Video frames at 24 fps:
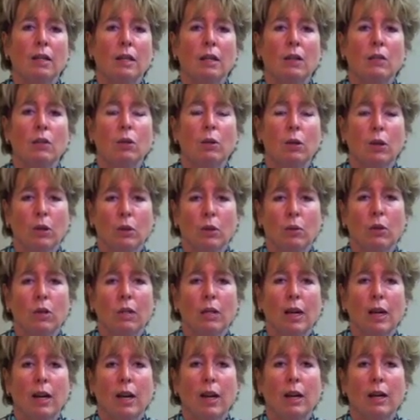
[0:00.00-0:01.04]
give you a
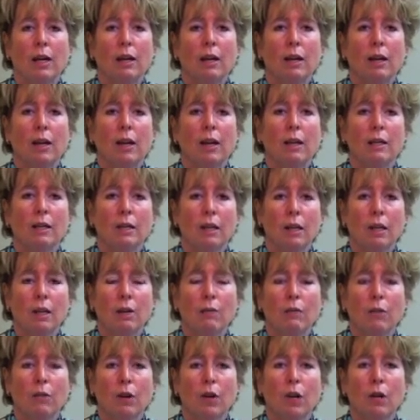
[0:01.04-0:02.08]
3-day
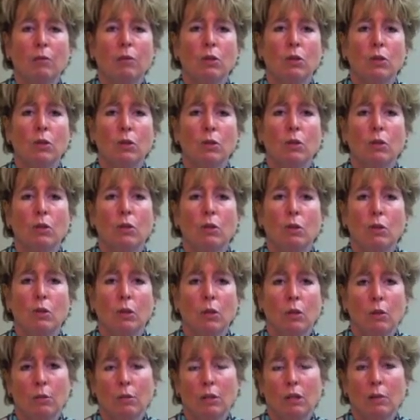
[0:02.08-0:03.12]
time frame to do your
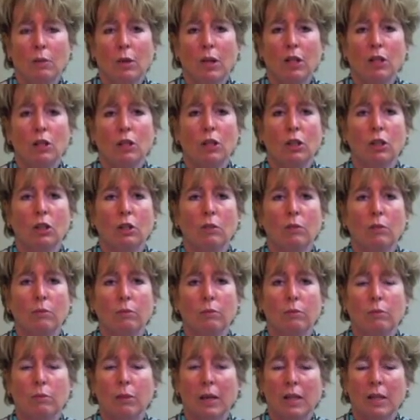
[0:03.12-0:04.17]
home inspection,
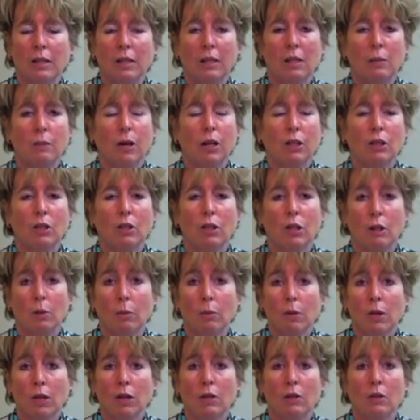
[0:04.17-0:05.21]
pest inspection, and
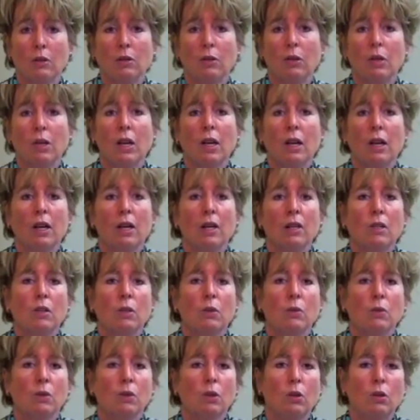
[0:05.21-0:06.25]
appraisal.
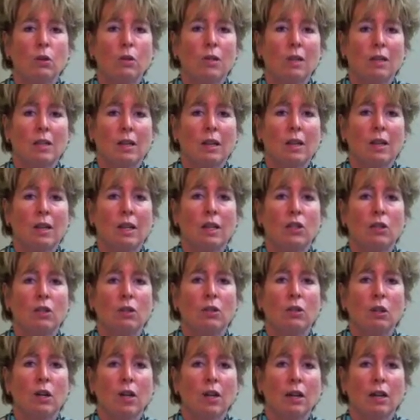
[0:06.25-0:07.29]
So you as a selling agent
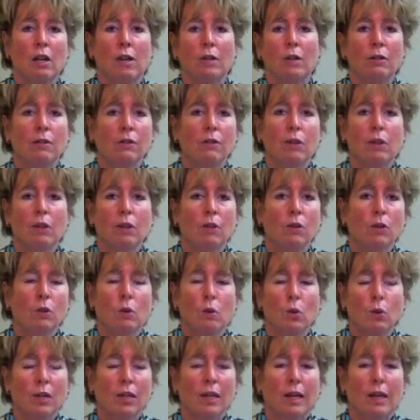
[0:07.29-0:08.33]
are you have to
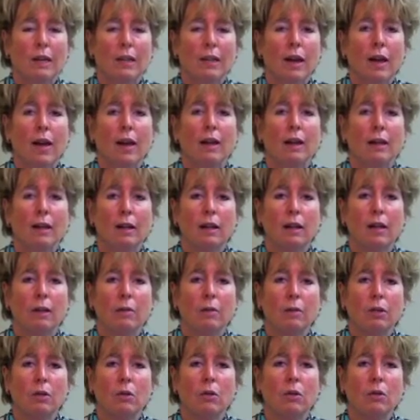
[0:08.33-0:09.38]
coordinate that.
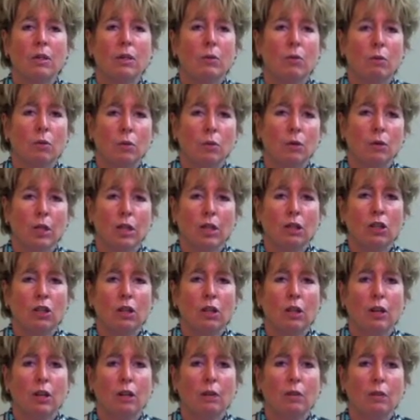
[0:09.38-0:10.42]
So there's some
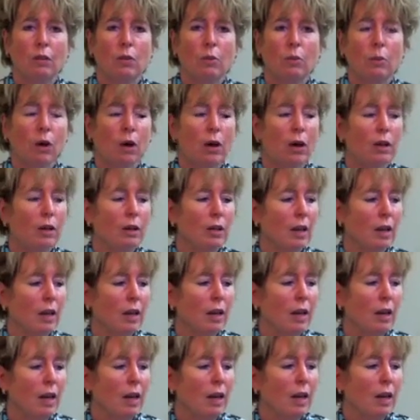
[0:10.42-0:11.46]
coordination there on your part,
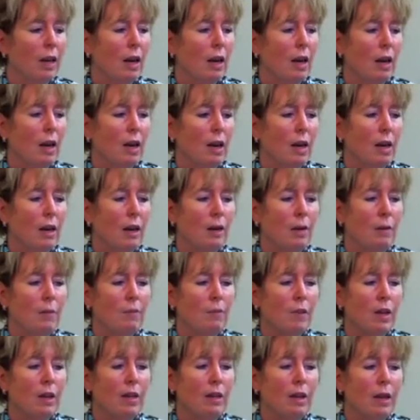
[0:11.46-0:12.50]

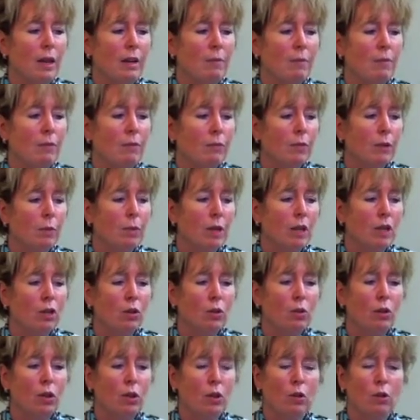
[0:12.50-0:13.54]
and then make
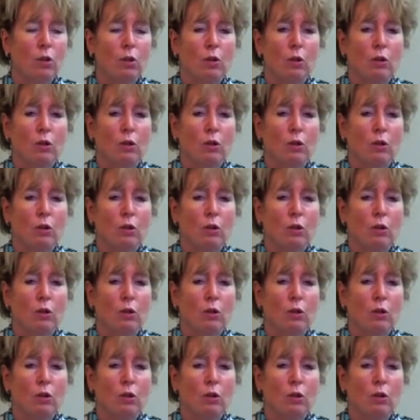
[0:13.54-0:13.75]
sure that